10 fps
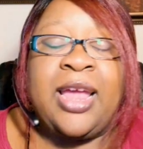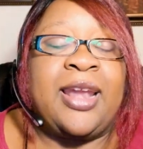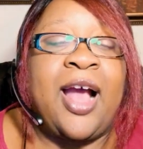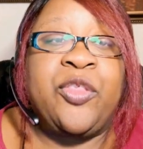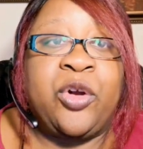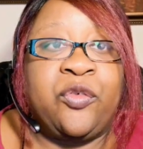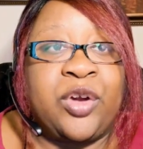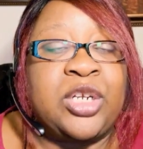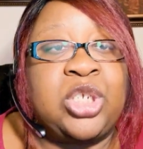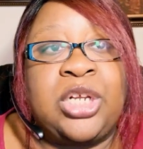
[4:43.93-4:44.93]
Now their
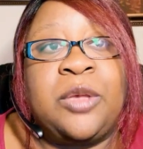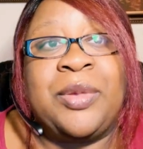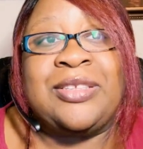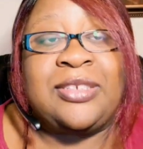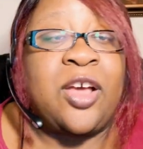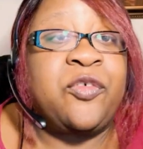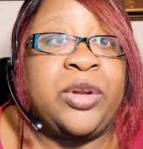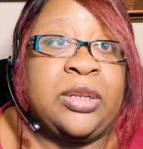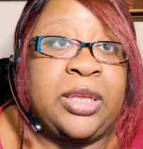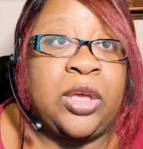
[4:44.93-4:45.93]
friendship is
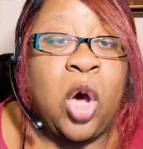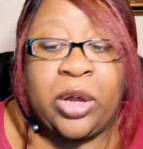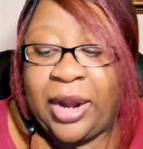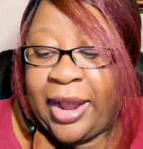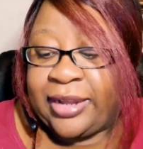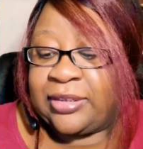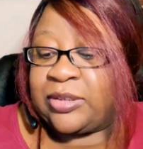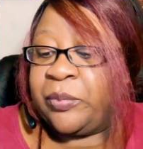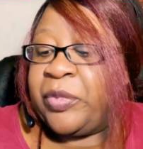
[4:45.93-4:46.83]
definitely on ice.